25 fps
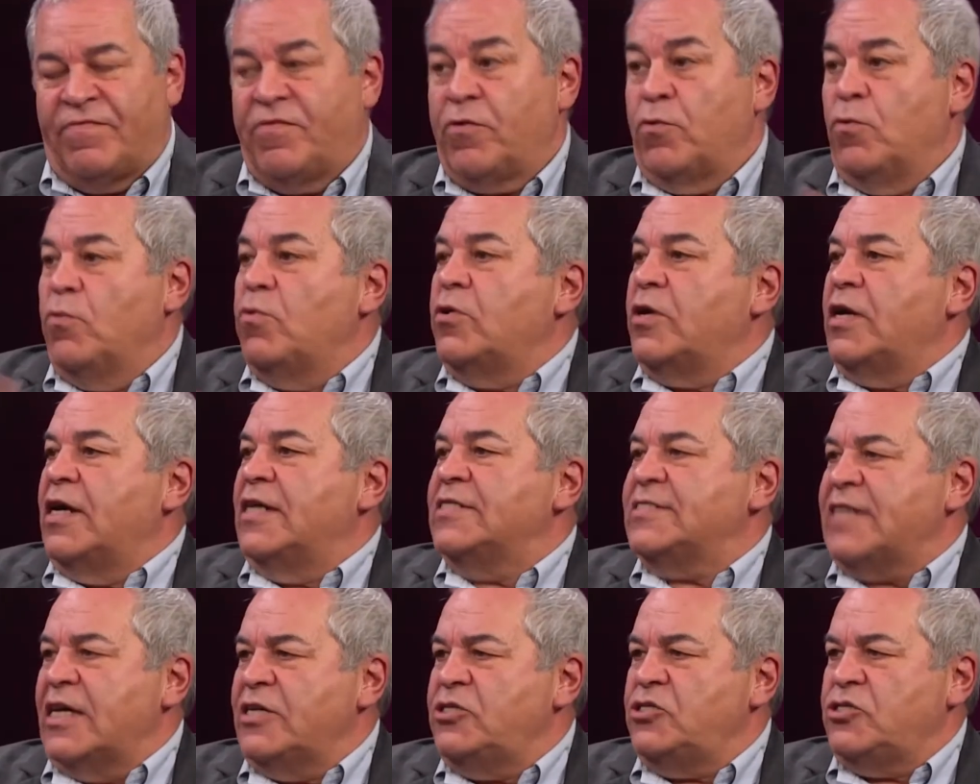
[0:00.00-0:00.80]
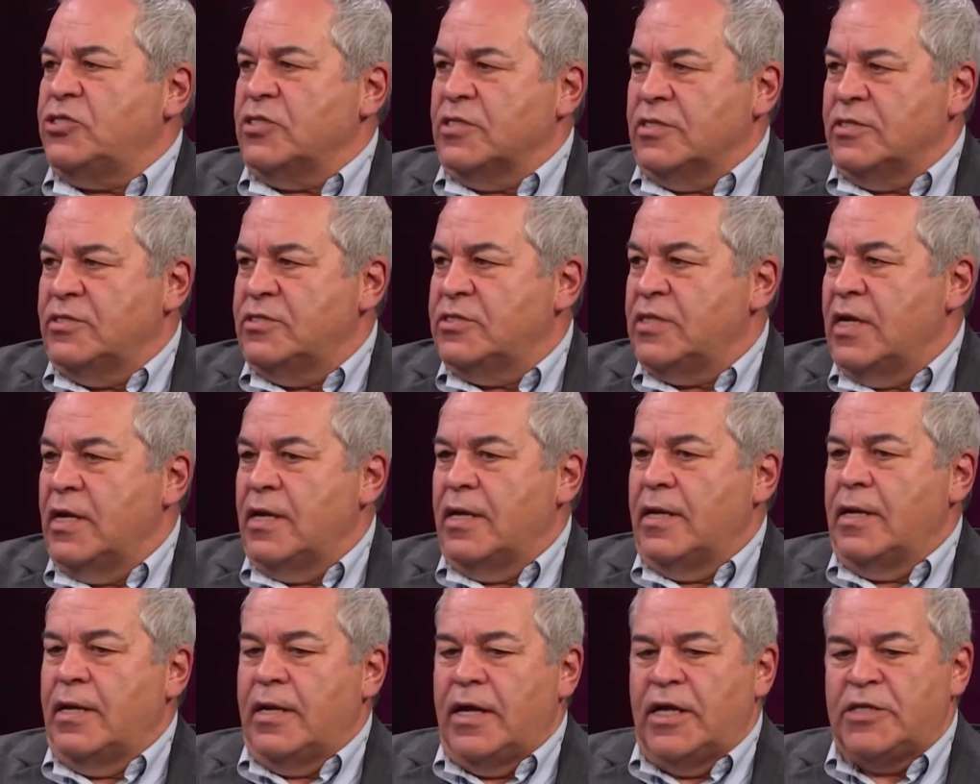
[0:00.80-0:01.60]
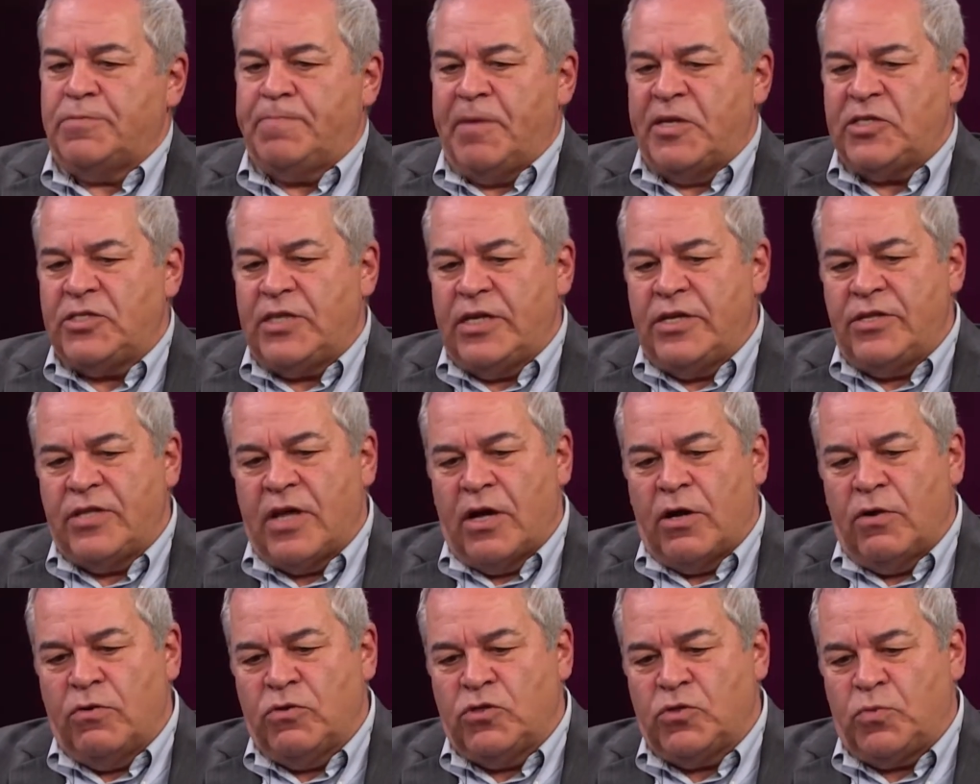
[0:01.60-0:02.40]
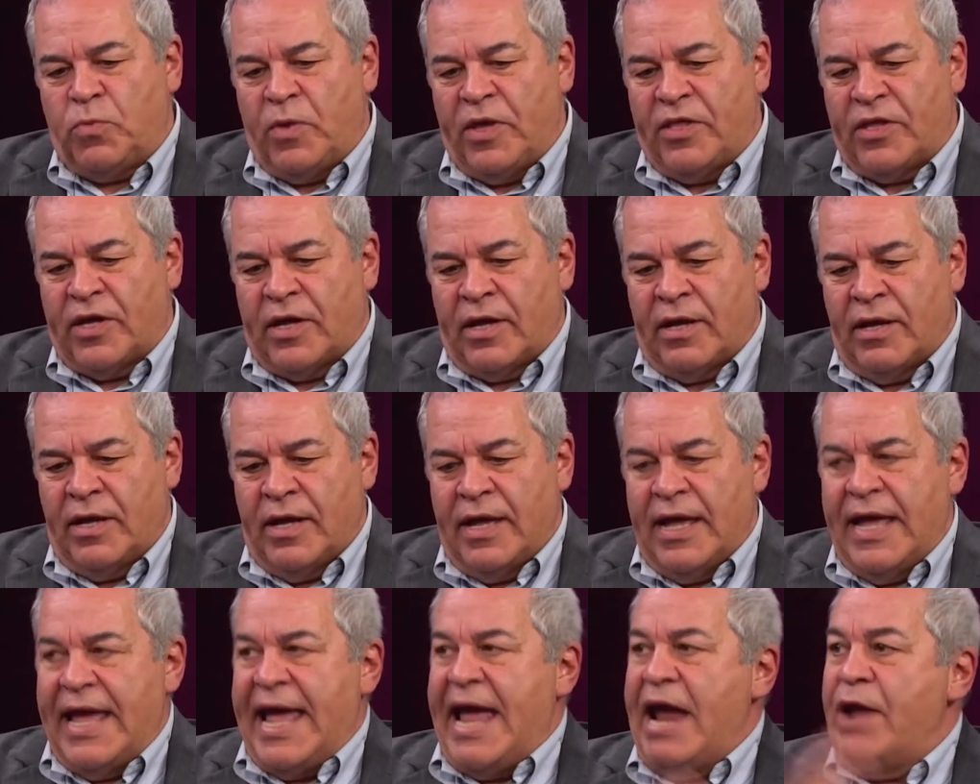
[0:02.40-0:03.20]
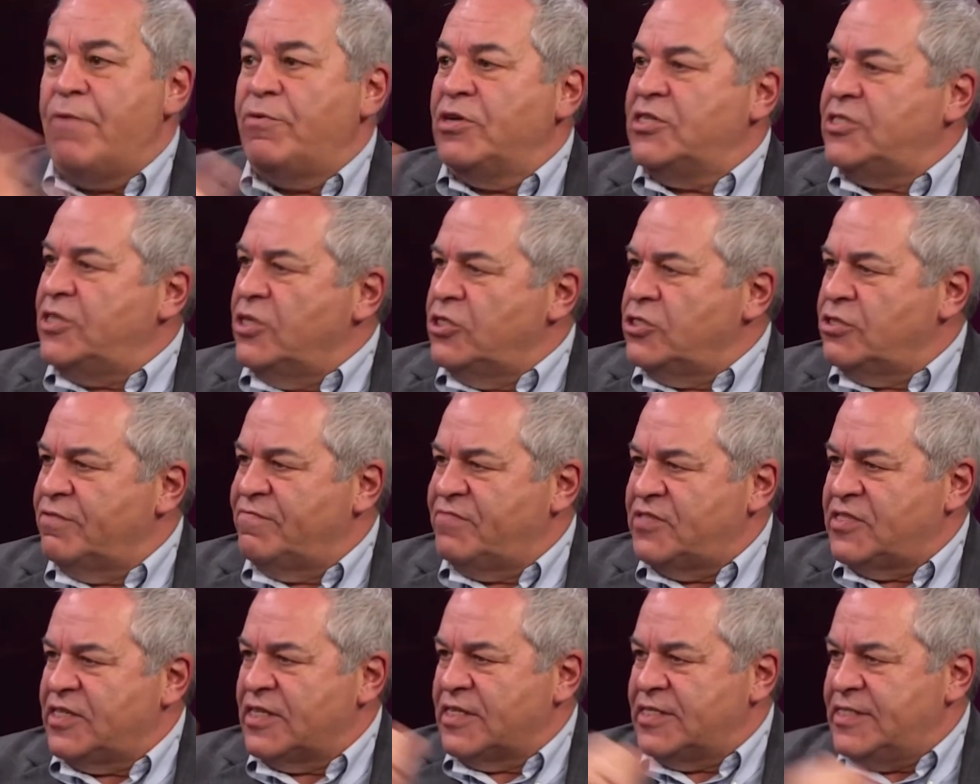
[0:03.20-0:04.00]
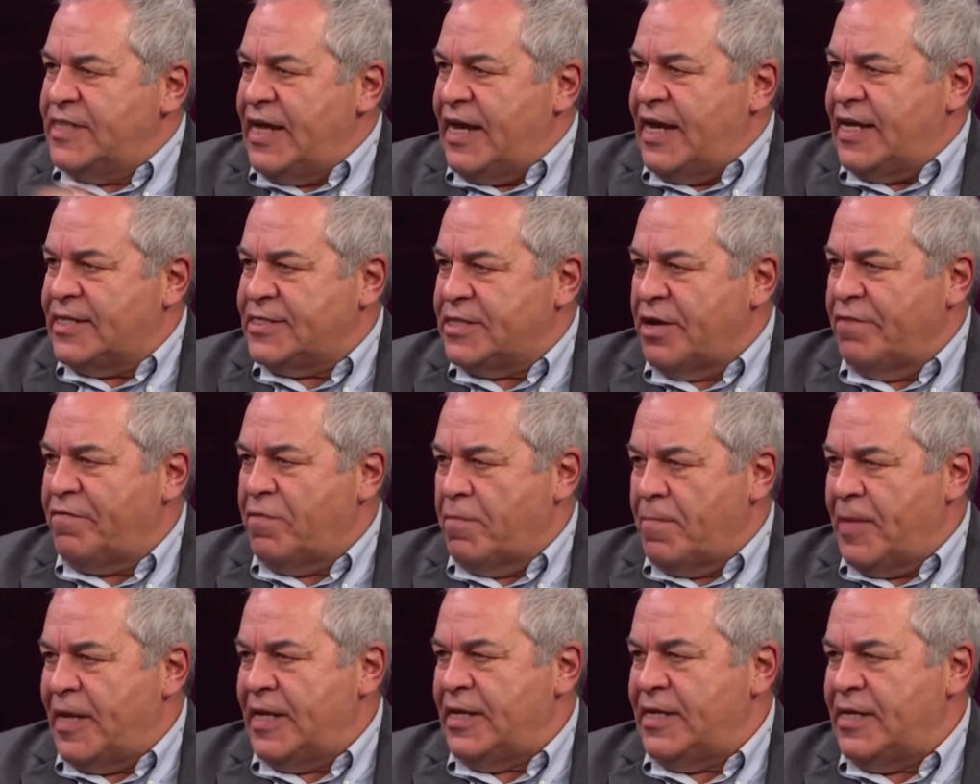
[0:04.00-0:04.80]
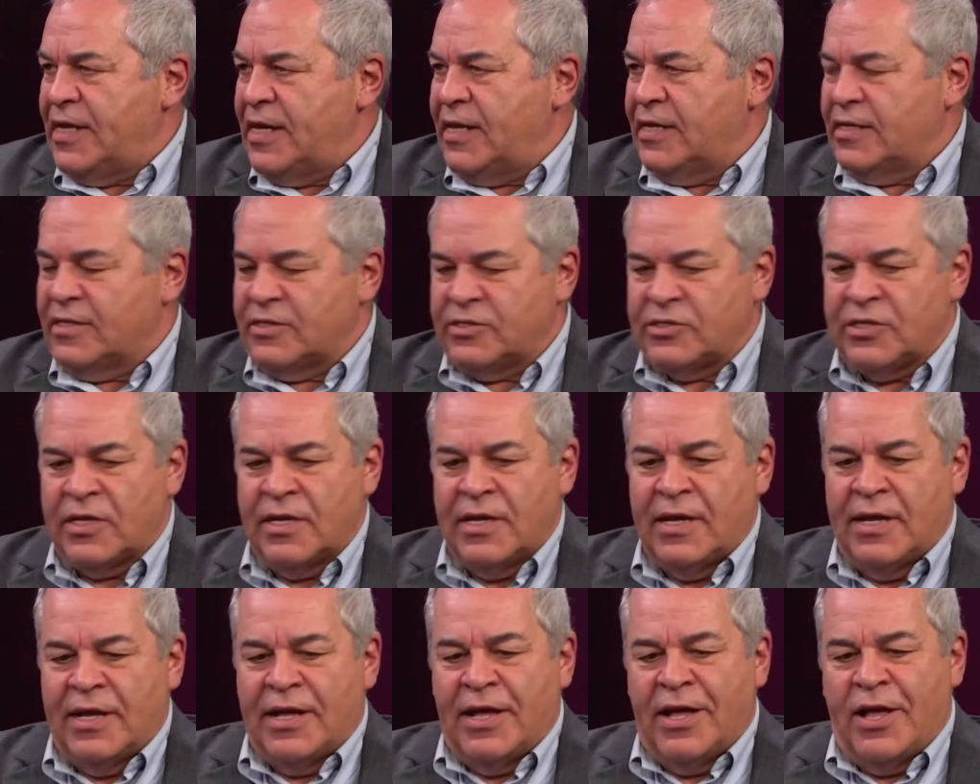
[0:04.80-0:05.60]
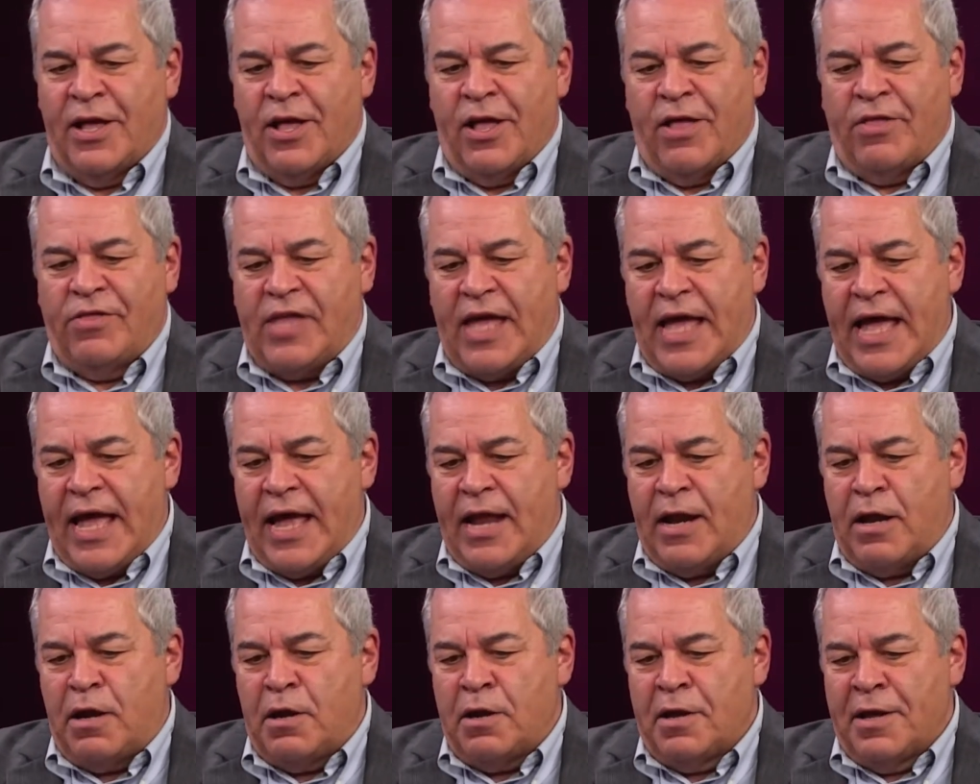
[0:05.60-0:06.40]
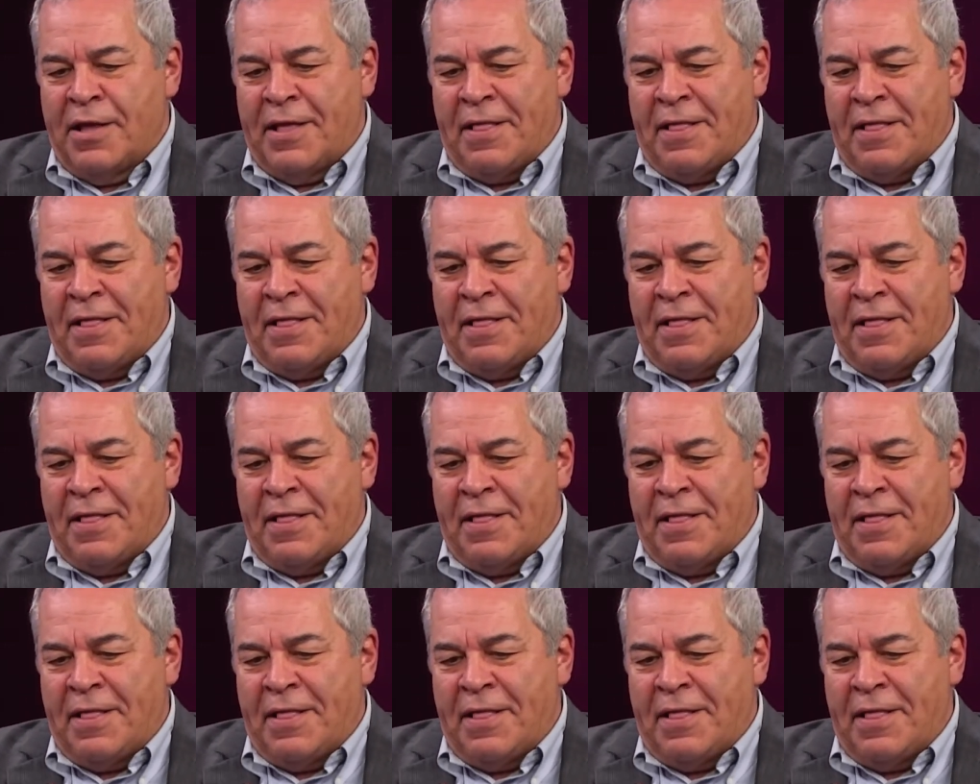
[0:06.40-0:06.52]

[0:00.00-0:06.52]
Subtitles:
for organizations, especially those with a heritage of success over many years, then